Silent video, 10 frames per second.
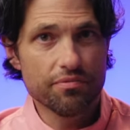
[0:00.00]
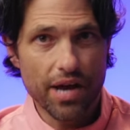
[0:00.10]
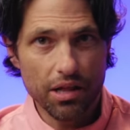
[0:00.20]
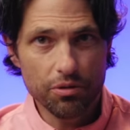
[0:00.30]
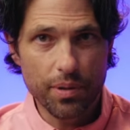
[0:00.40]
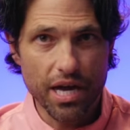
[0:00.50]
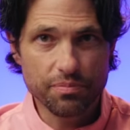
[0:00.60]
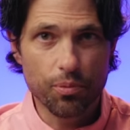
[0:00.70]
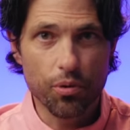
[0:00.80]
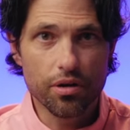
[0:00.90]
a valid
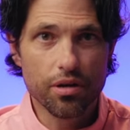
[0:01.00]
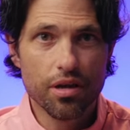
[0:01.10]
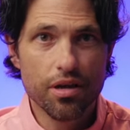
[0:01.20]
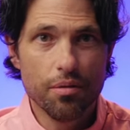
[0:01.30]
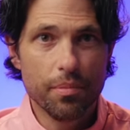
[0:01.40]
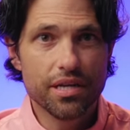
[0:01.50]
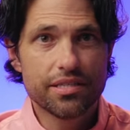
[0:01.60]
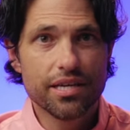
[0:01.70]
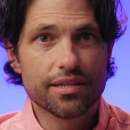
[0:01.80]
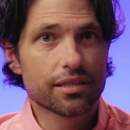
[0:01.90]
passport,
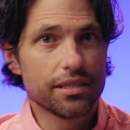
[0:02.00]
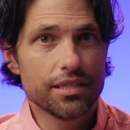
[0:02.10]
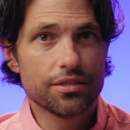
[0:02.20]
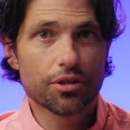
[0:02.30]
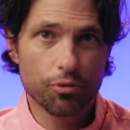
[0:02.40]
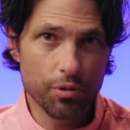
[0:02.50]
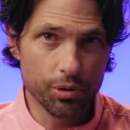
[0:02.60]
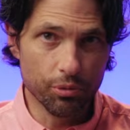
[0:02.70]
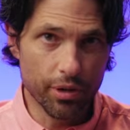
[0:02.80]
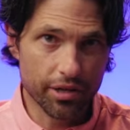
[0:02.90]
maintain a clean
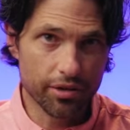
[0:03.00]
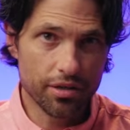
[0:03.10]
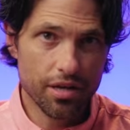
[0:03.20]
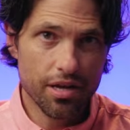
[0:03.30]
criminal record,